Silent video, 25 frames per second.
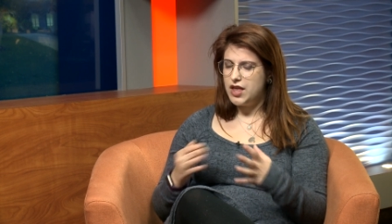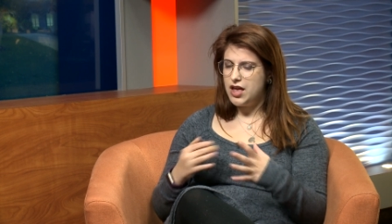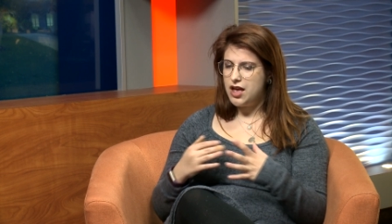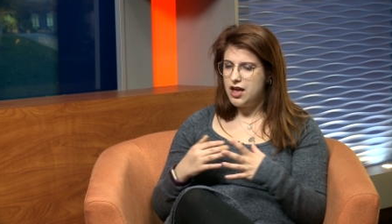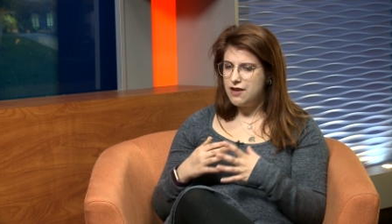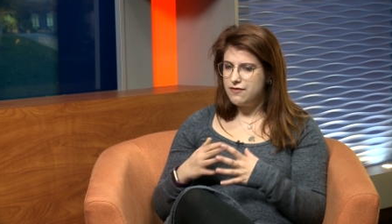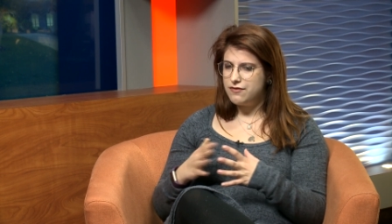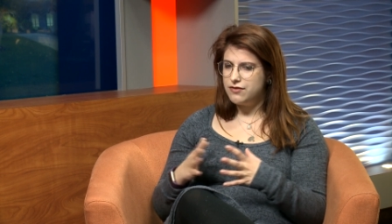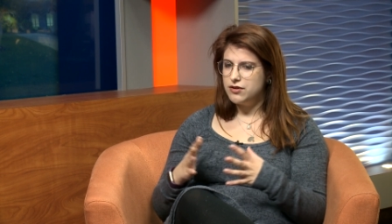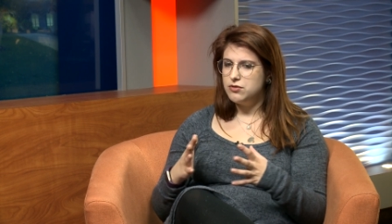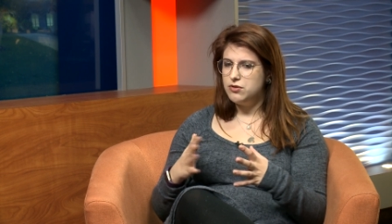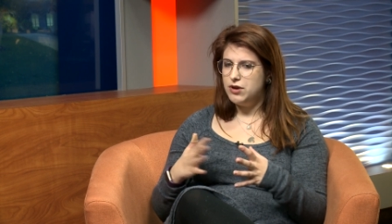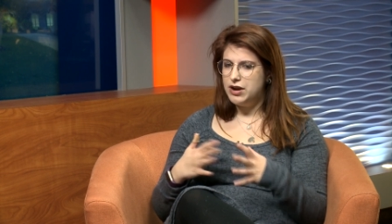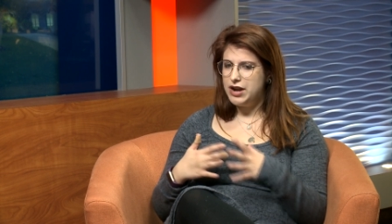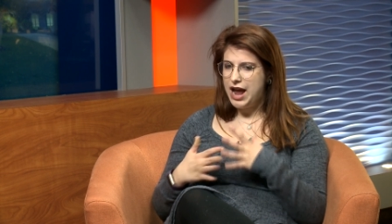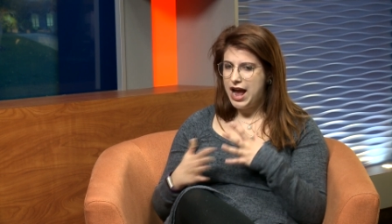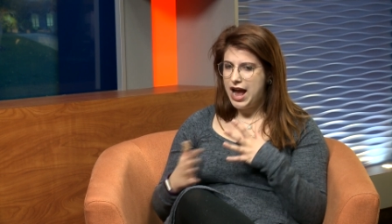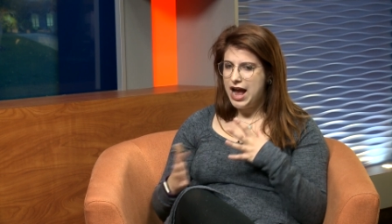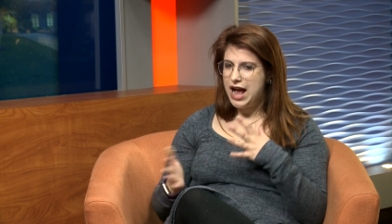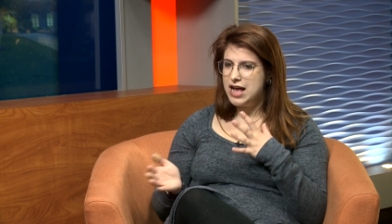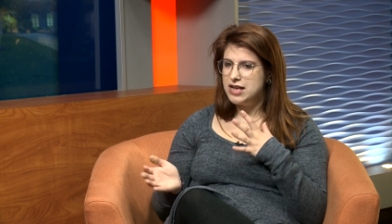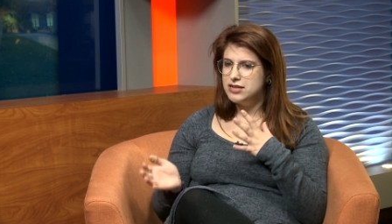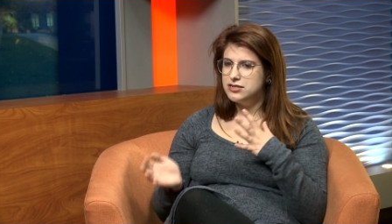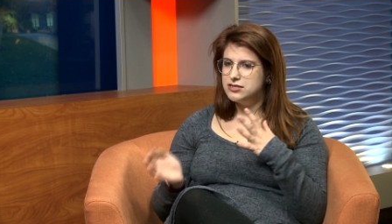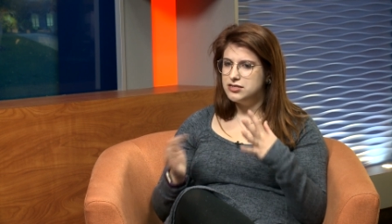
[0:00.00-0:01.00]
everyone
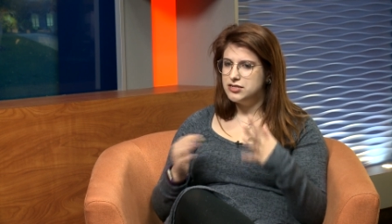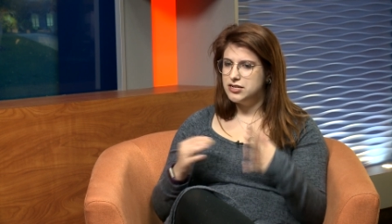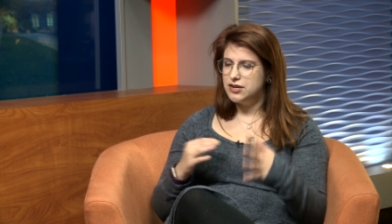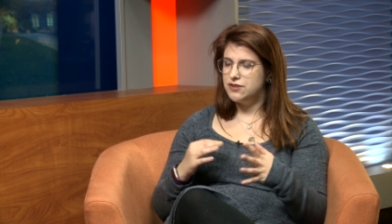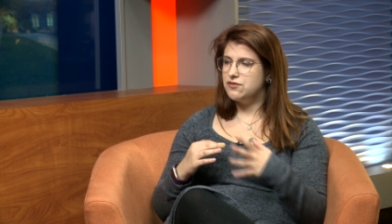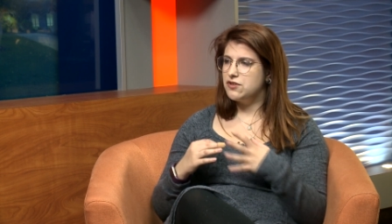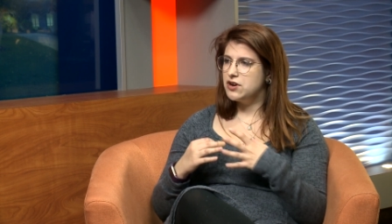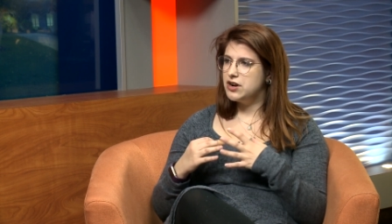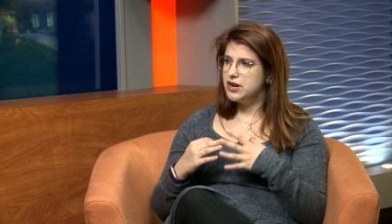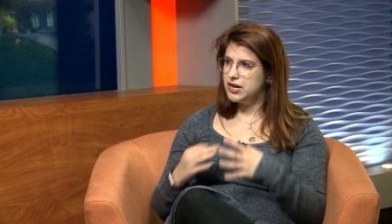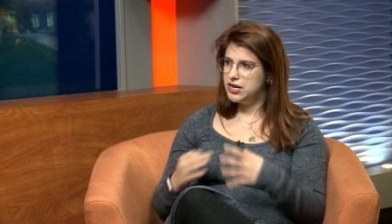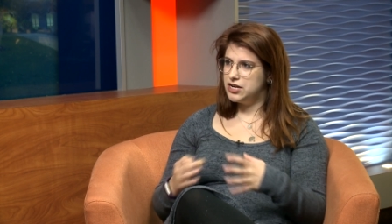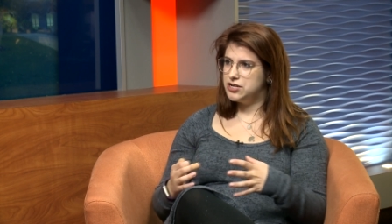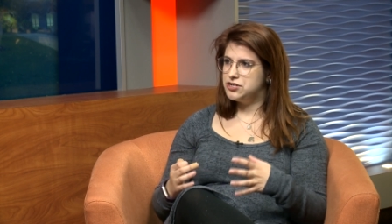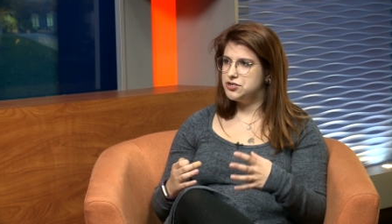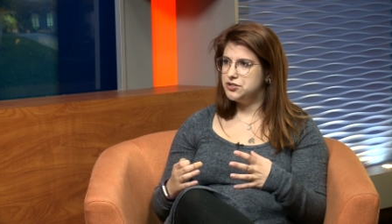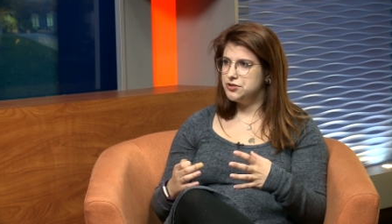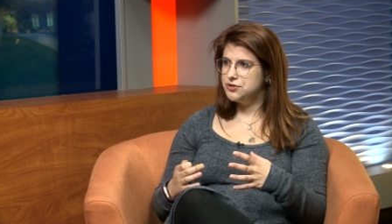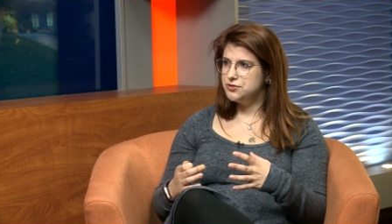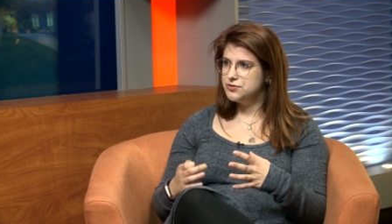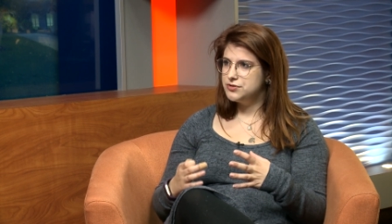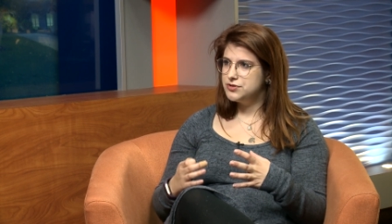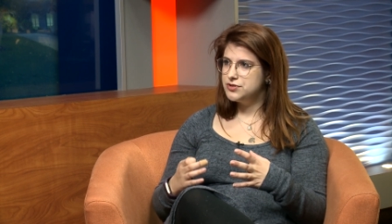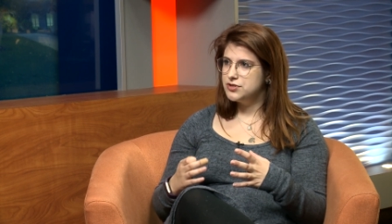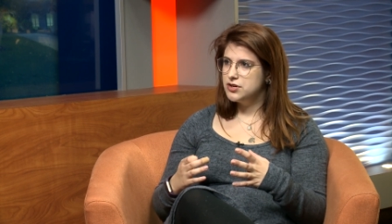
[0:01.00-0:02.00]
has different
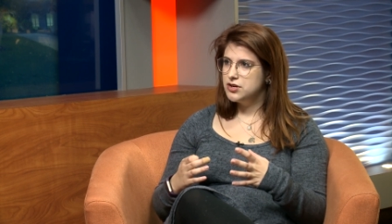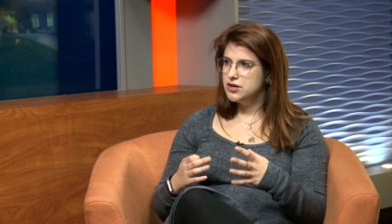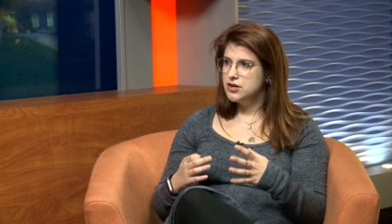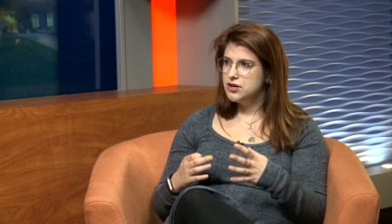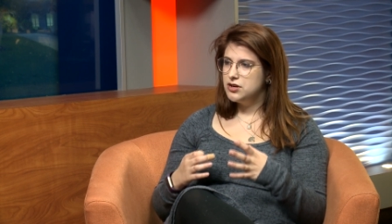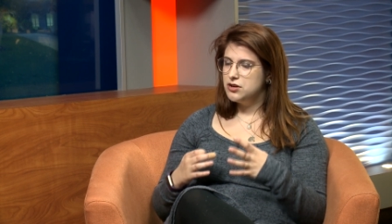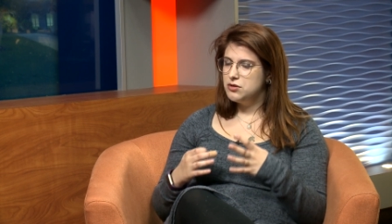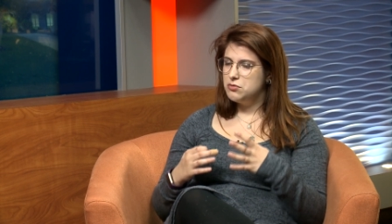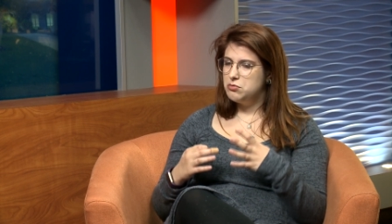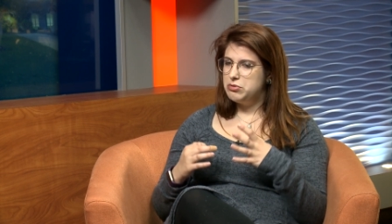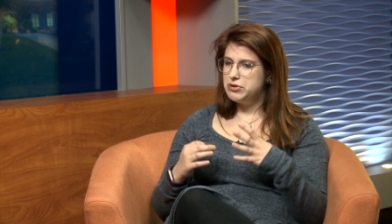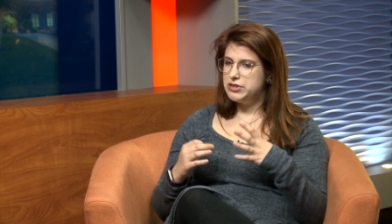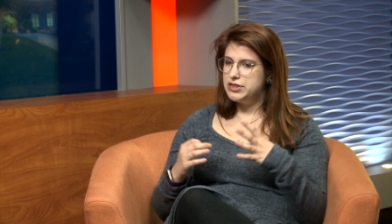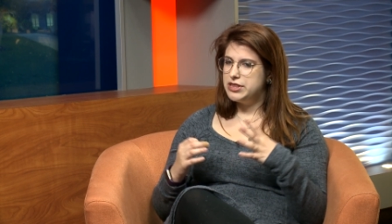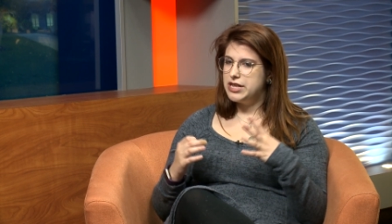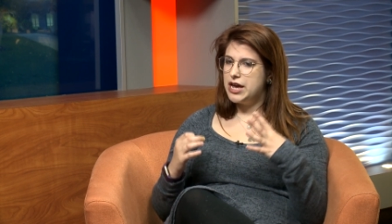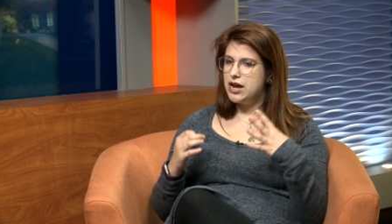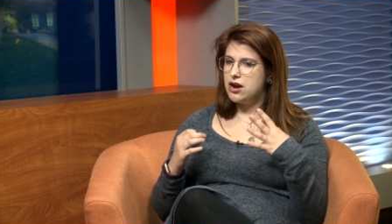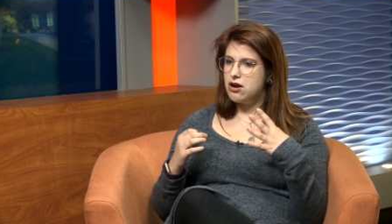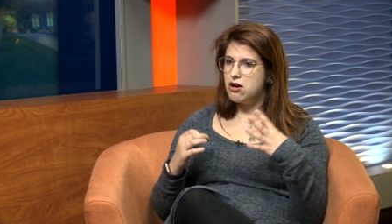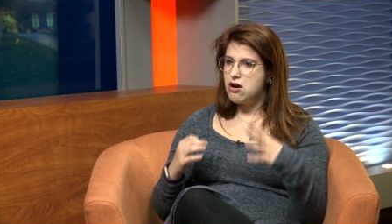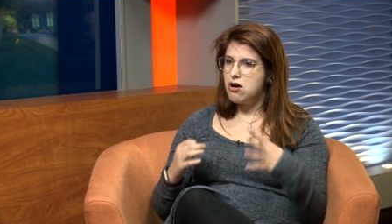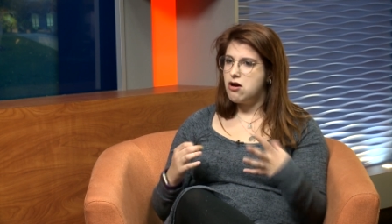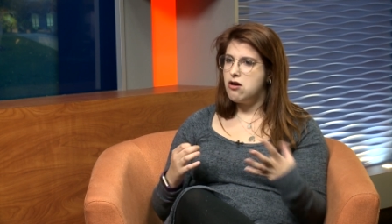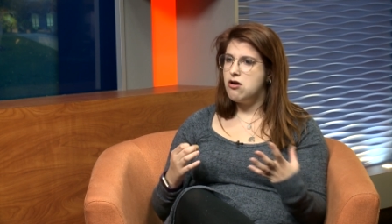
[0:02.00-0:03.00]
issues, but
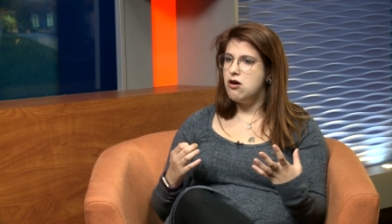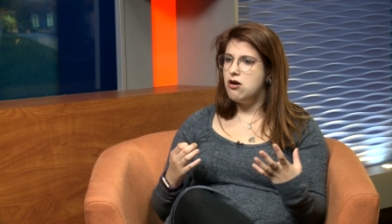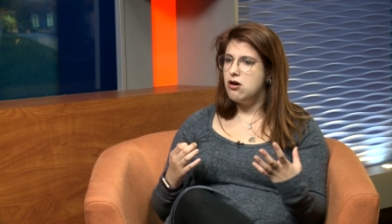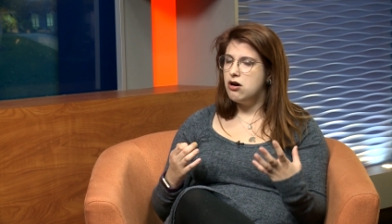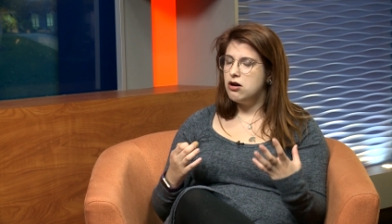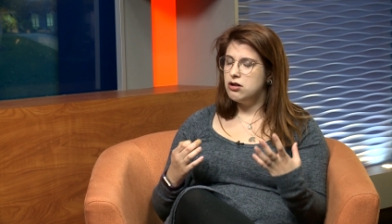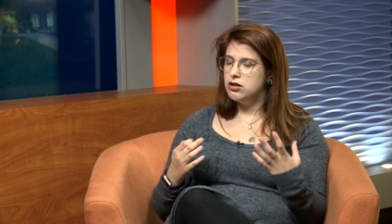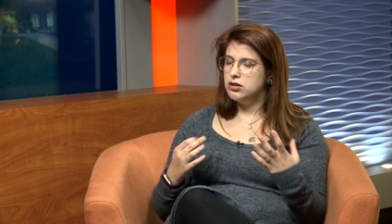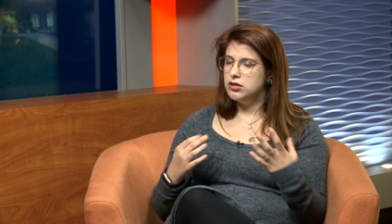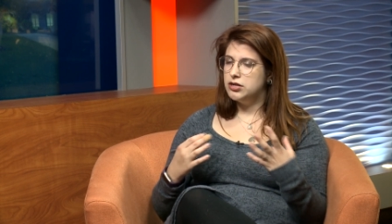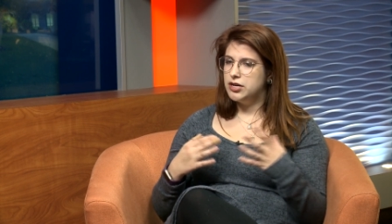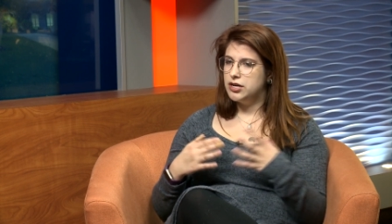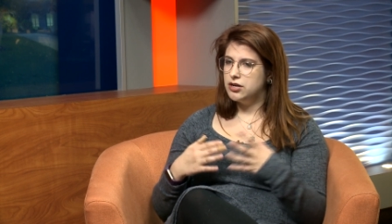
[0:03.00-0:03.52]
they are all